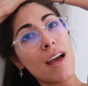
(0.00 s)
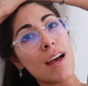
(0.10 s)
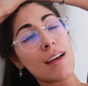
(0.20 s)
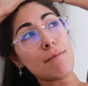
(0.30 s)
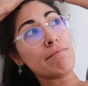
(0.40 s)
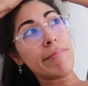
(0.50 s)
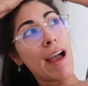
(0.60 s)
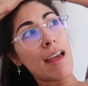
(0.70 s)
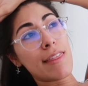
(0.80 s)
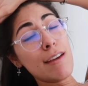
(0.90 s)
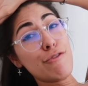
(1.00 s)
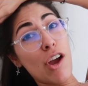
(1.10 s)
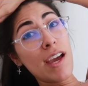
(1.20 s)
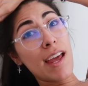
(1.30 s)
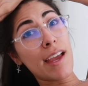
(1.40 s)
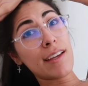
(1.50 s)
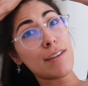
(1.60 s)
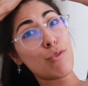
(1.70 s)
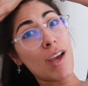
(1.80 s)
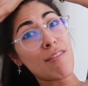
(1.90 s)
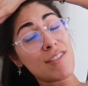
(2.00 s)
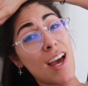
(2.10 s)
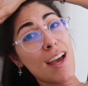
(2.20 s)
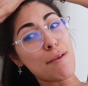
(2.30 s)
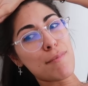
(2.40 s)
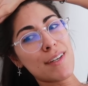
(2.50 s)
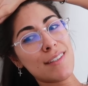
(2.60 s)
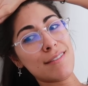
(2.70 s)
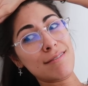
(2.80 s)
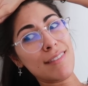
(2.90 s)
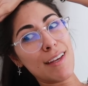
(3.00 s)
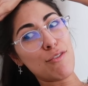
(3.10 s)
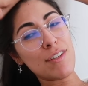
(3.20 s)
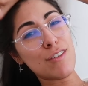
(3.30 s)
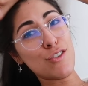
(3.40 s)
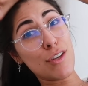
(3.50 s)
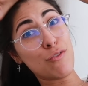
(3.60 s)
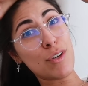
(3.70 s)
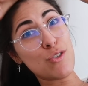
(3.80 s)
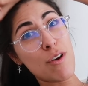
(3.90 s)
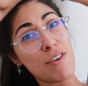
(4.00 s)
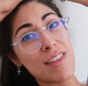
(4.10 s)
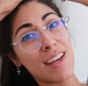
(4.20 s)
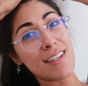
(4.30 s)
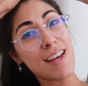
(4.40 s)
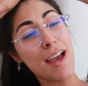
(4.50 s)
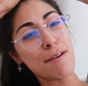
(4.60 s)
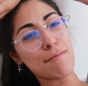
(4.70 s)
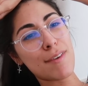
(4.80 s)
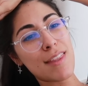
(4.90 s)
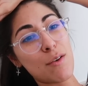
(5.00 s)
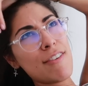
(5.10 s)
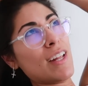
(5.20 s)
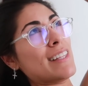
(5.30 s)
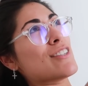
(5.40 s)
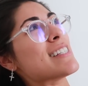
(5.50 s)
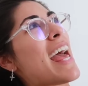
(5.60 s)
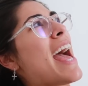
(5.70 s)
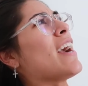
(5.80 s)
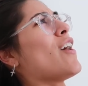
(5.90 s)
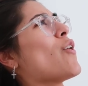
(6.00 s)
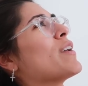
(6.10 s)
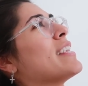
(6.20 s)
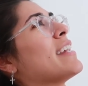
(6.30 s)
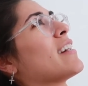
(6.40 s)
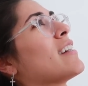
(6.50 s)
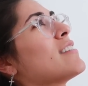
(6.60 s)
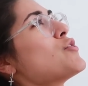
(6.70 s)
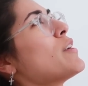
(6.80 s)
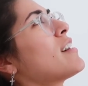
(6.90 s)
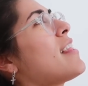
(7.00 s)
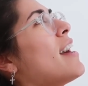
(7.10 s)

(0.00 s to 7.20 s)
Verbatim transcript: um, I think Friday if we have time. If we, if we do everything in time. I, I feel like there's an echo in here. Do you hear